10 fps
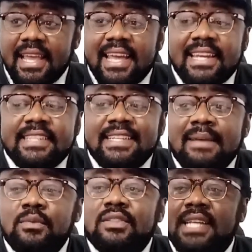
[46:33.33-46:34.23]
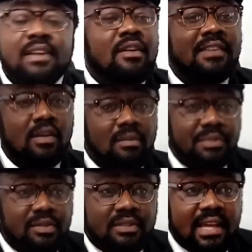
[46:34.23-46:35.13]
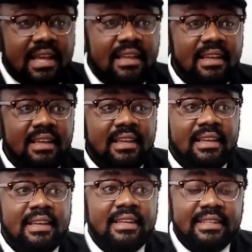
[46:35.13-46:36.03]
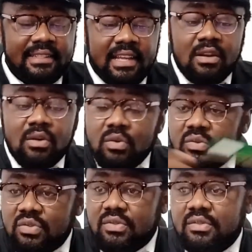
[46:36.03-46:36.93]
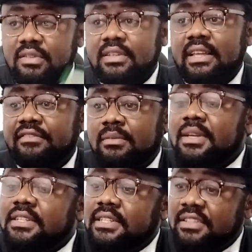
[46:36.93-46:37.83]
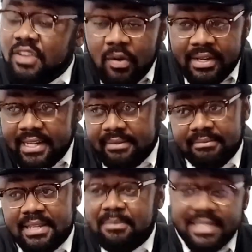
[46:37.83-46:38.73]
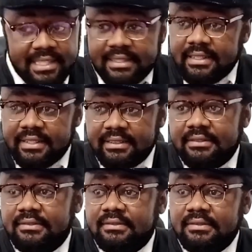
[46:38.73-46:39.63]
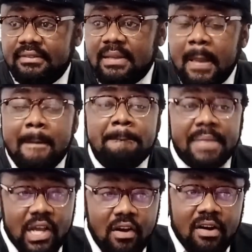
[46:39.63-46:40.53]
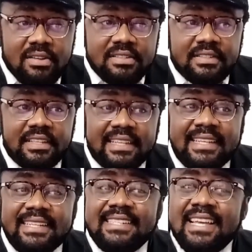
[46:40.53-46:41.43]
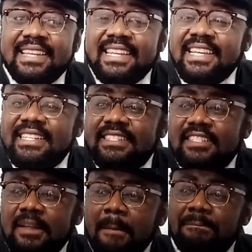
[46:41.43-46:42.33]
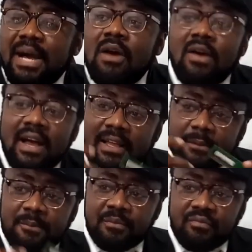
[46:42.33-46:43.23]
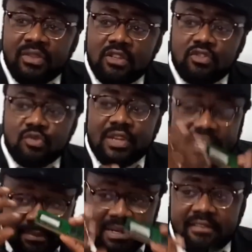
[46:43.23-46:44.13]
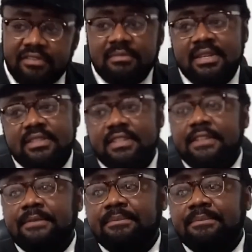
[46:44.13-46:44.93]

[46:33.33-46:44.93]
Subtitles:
anytime you turn off the computer, they lose the information on them immediately because they need power to keep the information.